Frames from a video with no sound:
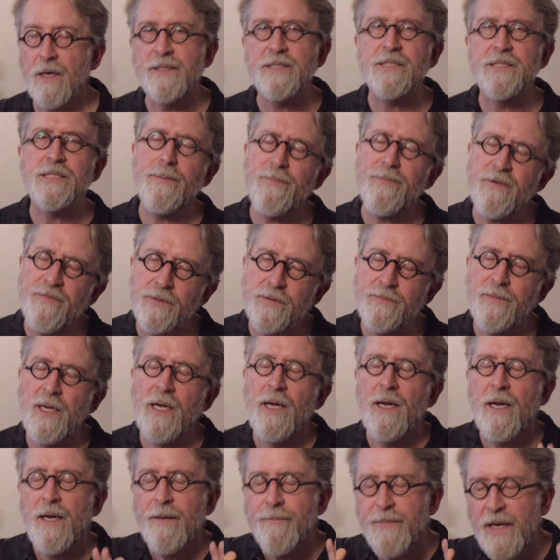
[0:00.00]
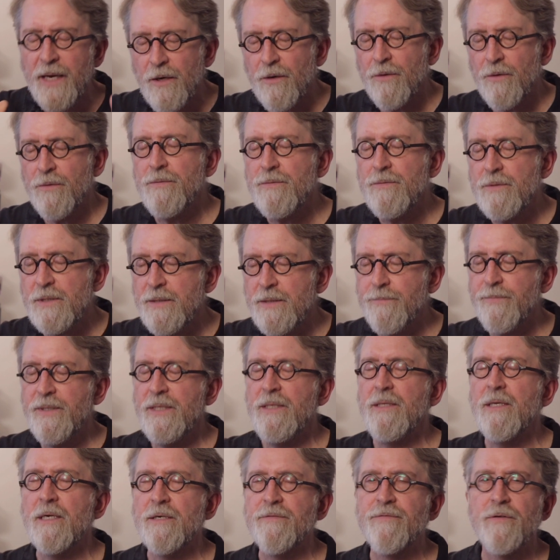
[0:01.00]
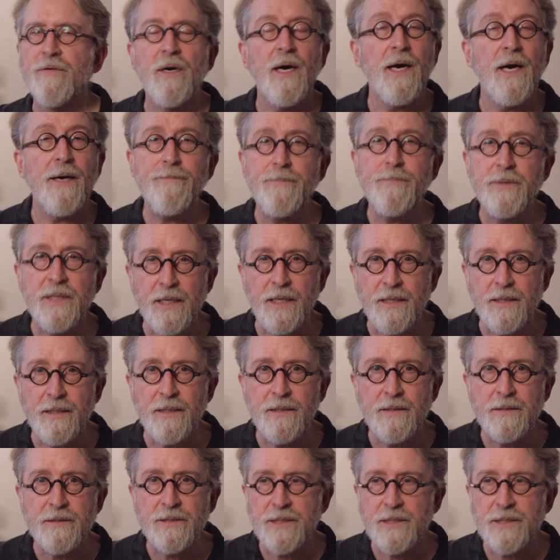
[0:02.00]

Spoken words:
and some of them may only be there for updating.